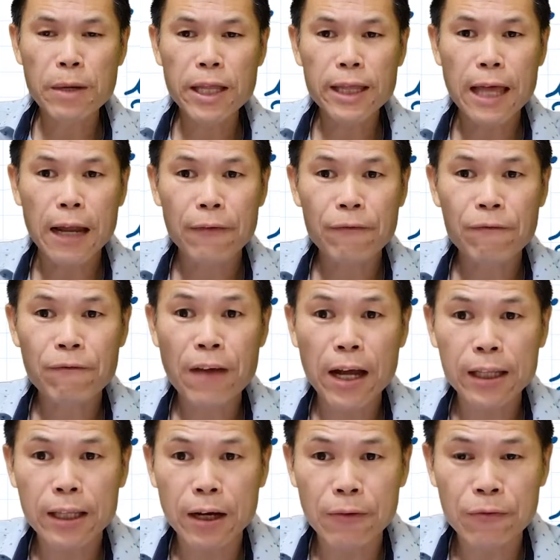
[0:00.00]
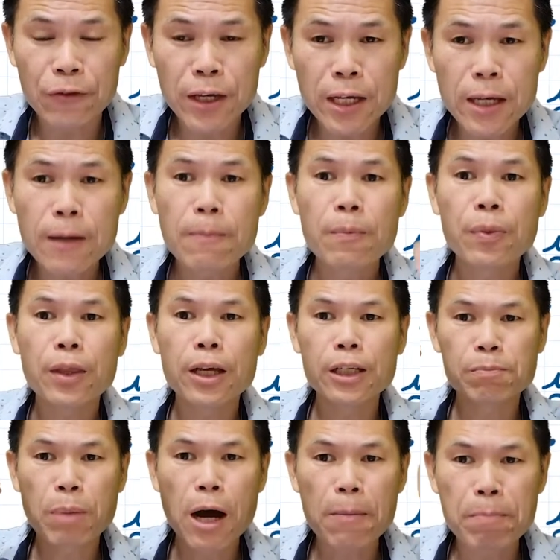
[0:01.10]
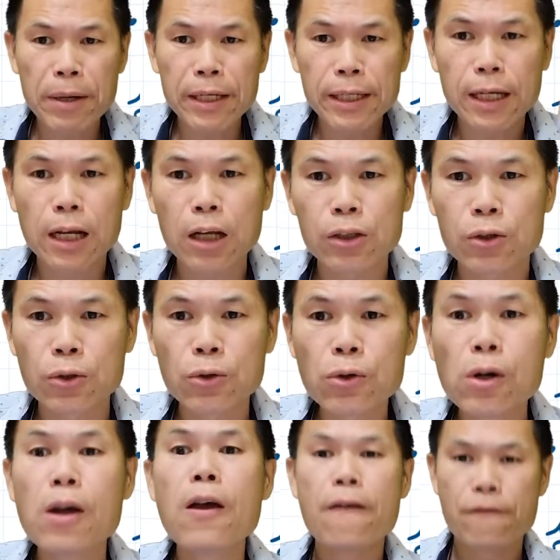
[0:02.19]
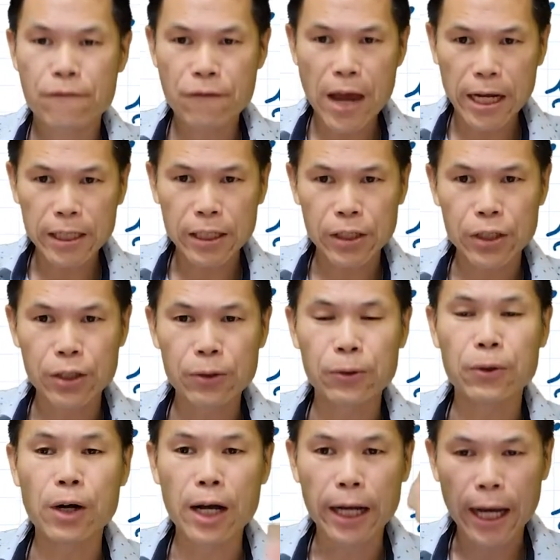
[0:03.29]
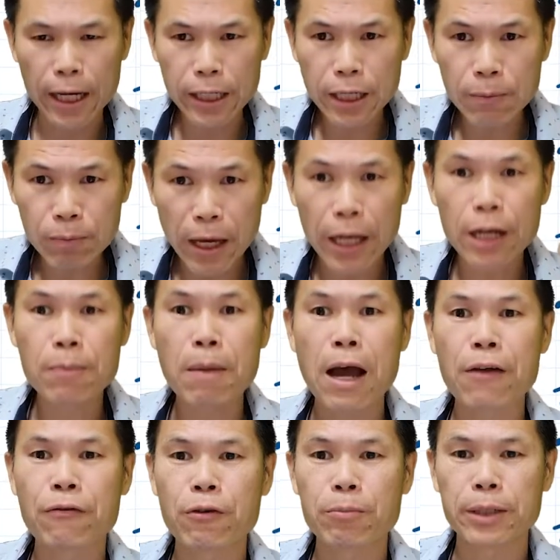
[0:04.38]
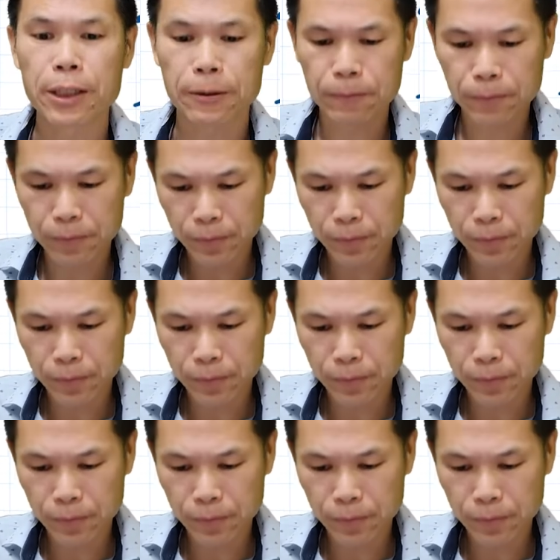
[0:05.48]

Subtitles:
means that vector v is perpendicular to vector u. Okay, keep that in mind for me.